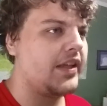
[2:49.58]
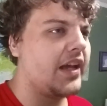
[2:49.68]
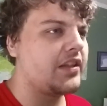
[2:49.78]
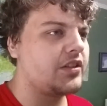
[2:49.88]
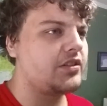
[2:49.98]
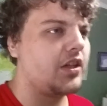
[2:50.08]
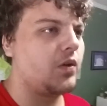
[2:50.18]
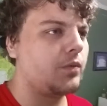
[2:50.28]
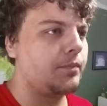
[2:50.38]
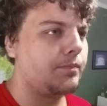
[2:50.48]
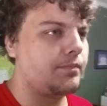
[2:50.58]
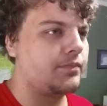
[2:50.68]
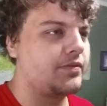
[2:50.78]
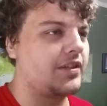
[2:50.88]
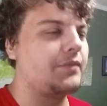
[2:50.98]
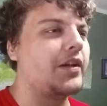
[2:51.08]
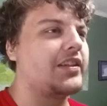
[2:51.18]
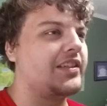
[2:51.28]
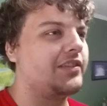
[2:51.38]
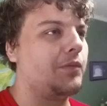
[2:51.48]
yeah, just don't, I'm not going
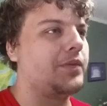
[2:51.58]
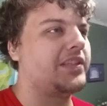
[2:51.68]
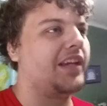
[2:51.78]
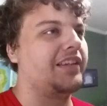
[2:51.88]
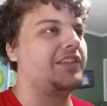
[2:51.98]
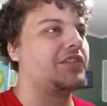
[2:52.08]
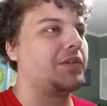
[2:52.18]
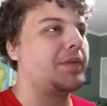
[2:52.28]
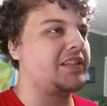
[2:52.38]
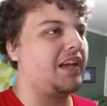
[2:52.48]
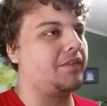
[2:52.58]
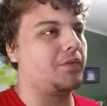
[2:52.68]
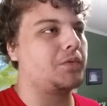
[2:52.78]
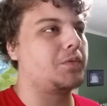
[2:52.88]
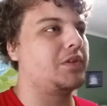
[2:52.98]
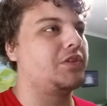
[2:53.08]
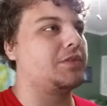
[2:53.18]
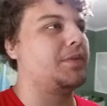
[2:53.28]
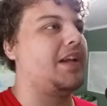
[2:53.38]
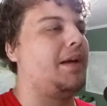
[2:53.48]
to say don't be sad, because you're going to be sad every once in a while.
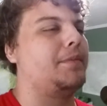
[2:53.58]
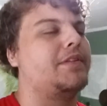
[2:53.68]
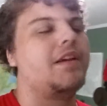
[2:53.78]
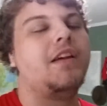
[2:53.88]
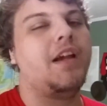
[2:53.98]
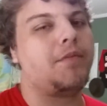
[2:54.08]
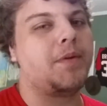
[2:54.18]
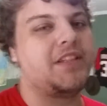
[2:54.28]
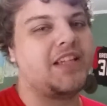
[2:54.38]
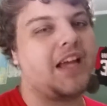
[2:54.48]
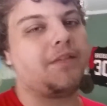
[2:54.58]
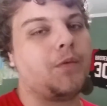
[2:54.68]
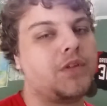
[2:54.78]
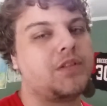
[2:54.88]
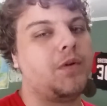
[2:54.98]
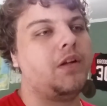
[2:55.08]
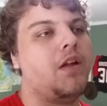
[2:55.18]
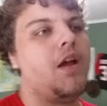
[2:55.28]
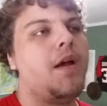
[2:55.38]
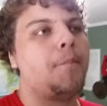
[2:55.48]
Trust me, it happens. Everybody's sad every once in a while.
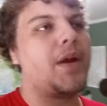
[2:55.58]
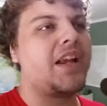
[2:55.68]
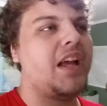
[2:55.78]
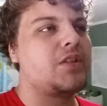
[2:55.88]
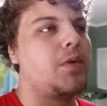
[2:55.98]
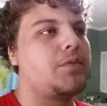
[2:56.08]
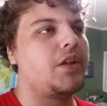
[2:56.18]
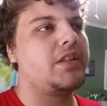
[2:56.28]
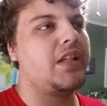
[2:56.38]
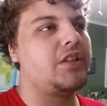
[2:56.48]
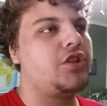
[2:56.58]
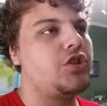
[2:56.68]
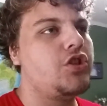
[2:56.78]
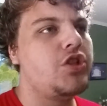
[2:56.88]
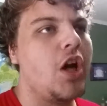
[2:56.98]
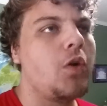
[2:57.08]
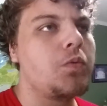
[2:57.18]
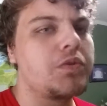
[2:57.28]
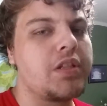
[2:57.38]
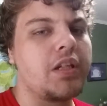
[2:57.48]
But I guess what I'm trying to say is just
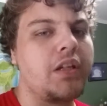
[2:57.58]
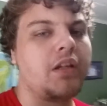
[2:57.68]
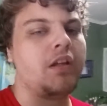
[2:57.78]
don't